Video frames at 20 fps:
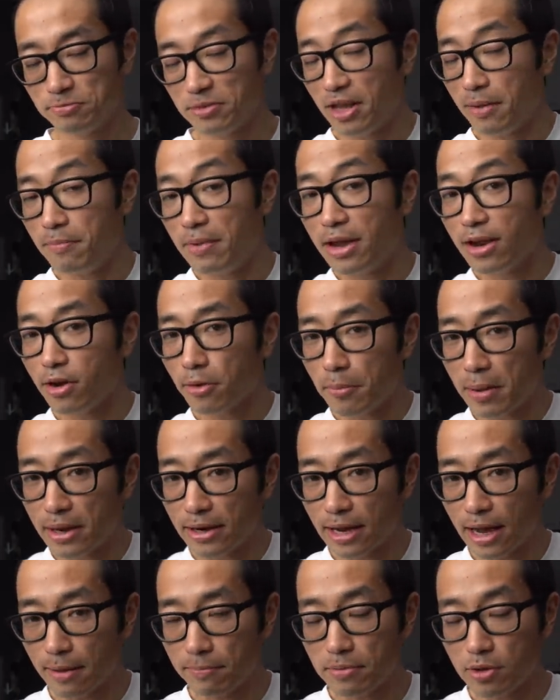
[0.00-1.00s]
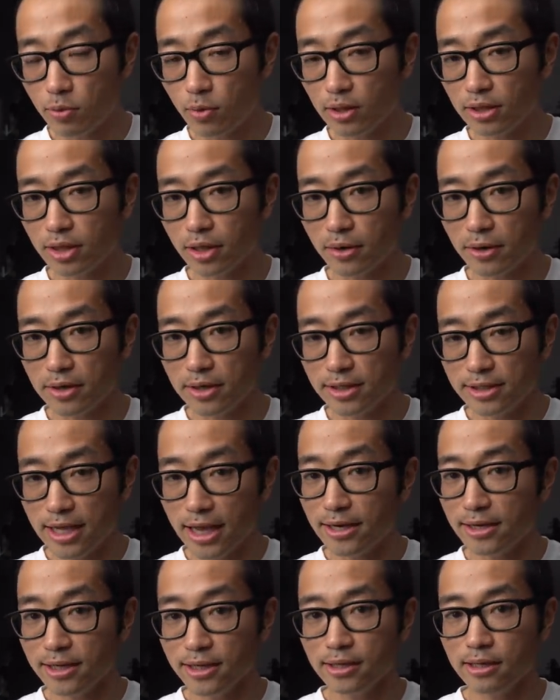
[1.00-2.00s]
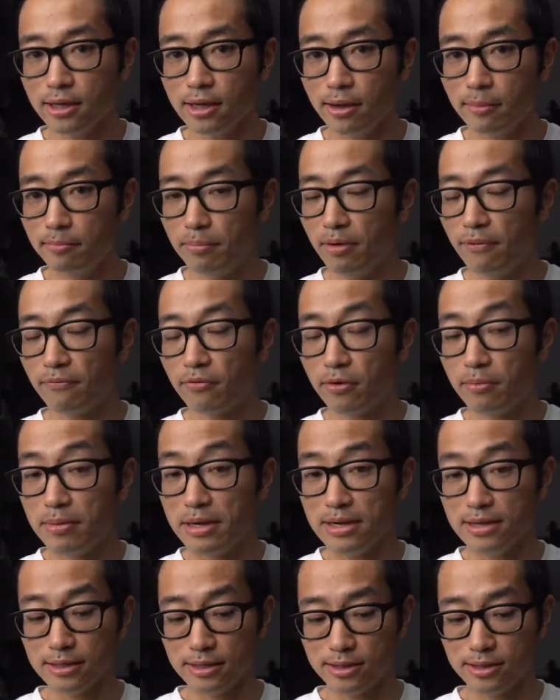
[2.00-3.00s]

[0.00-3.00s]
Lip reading: That may or may not be what they're intending, but for me,